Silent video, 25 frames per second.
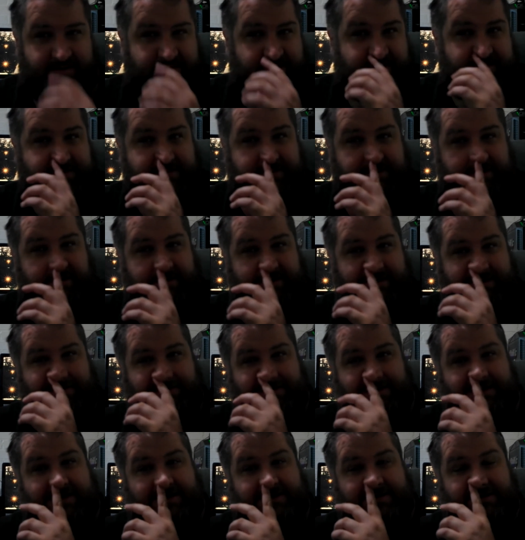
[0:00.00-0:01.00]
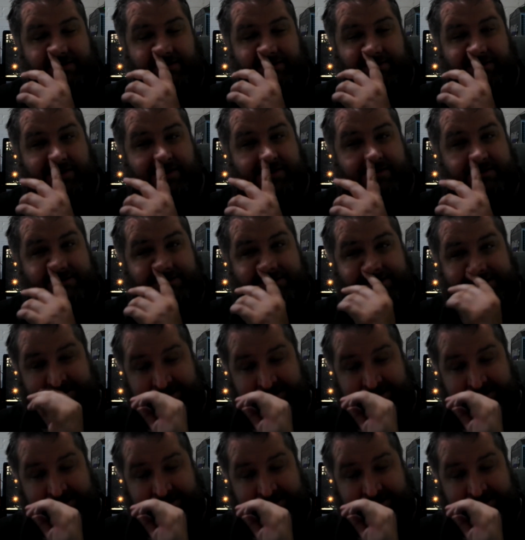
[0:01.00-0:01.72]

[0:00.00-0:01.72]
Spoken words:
things along those lines,